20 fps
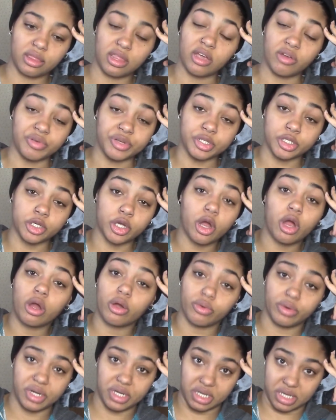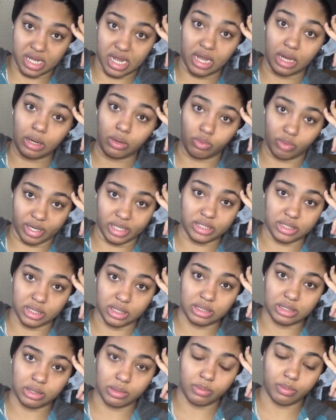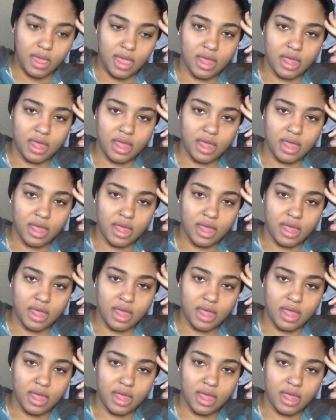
there is current day racism.